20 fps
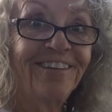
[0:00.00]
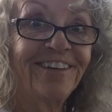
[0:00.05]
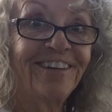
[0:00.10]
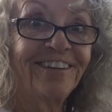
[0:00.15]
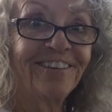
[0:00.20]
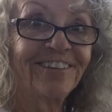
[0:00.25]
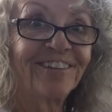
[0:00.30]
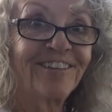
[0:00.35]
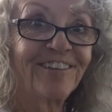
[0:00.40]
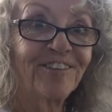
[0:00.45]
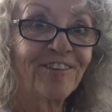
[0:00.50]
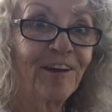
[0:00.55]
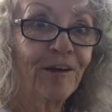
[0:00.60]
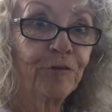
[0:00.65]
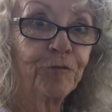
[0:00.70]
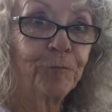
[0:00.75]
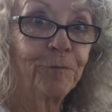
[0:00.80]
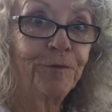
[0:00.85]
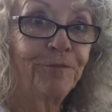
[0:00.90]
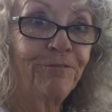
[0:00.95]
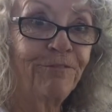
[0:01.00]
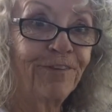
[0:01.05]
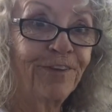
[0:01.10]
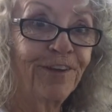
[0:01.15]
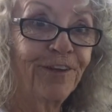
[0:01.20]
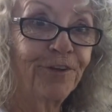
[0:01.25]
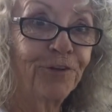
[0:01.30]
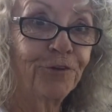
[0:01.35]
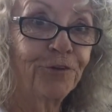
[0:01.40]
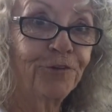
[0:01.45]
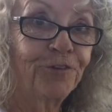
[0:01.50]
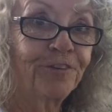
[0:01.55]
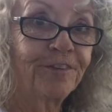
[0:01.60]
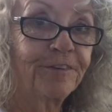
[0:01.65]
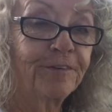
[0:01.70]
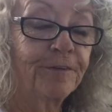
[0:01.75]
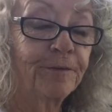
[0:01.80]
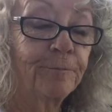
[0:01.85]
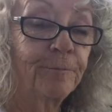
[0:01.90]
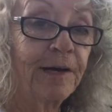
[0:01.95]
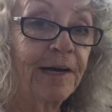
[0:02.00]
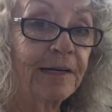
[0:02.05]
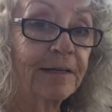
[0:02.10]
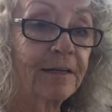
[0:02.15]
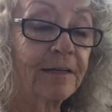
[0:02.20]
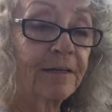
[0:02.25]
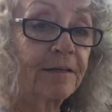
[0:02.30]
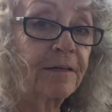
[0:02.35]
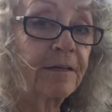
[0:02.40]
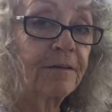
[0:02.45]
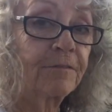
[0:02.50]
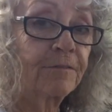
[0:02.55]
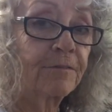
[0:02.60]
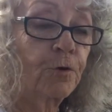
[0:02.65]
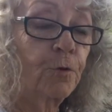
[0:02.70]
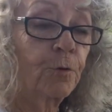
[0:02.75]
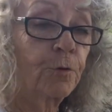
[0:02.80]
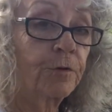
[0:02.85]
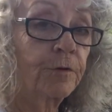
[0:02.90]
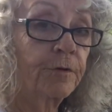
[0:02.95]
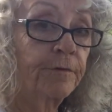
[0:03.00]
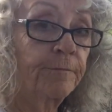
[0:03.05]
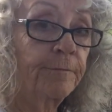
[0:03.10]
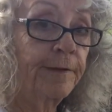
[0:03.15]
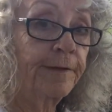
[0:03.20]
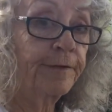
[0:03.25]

out in the jasmine fields in the back corner of my